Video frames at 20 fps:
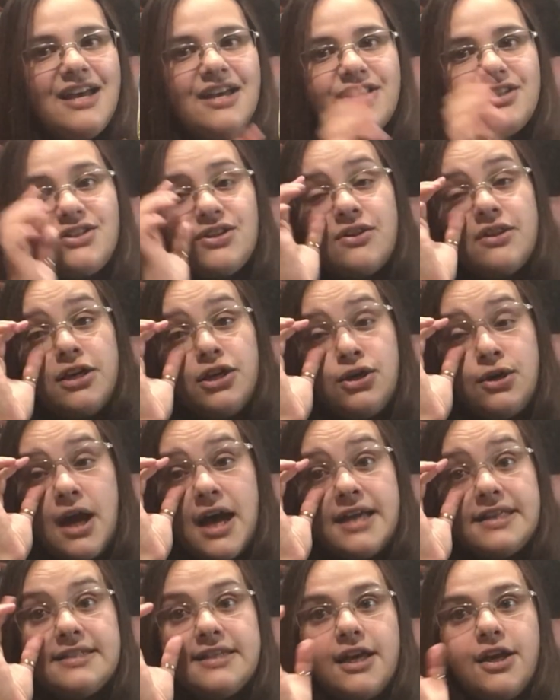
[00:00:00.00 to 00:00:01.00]
so that you
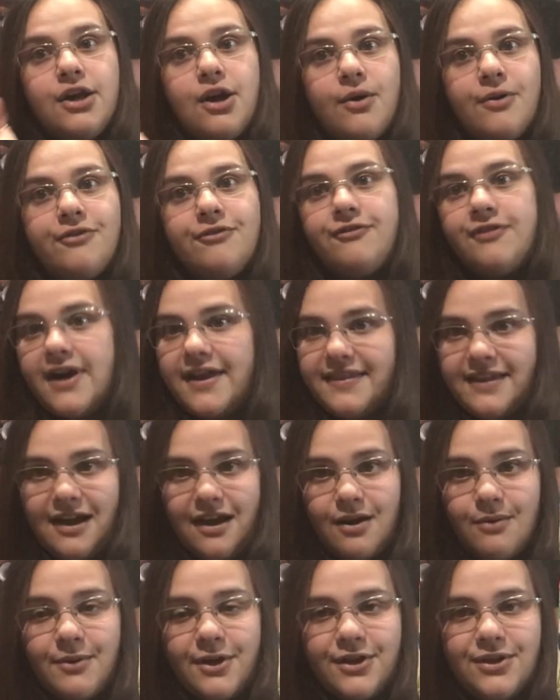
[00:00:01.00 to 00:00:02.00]
guys can go and find the
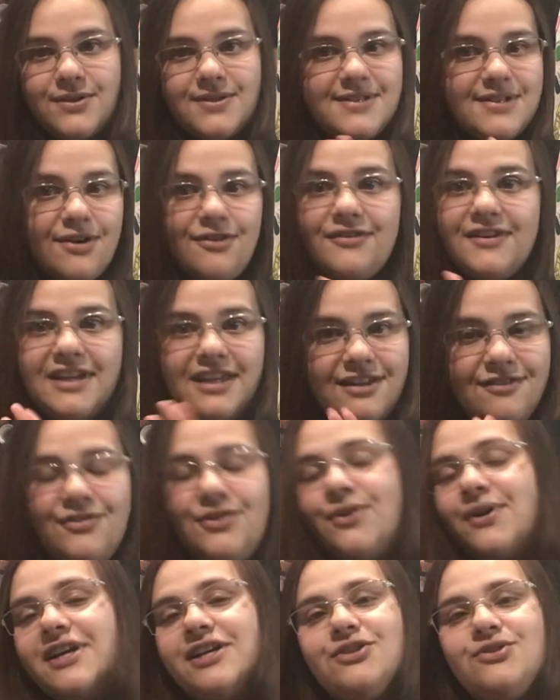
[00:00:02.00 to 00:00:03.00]
artwork yourself if
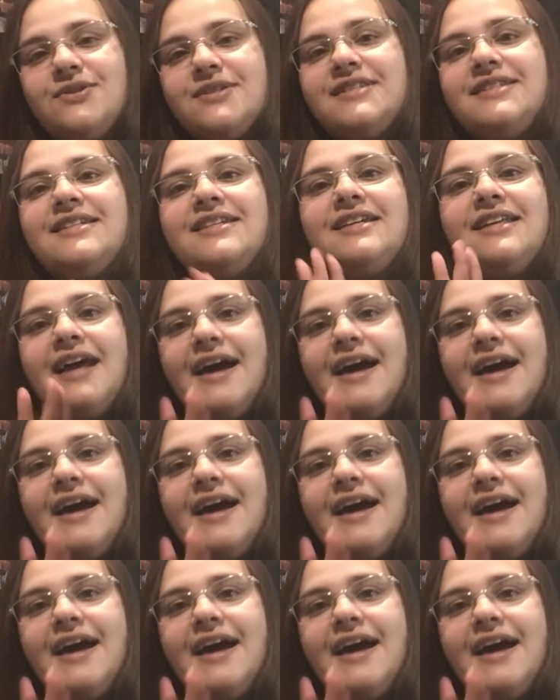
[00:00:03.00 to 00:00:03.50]
you're interested,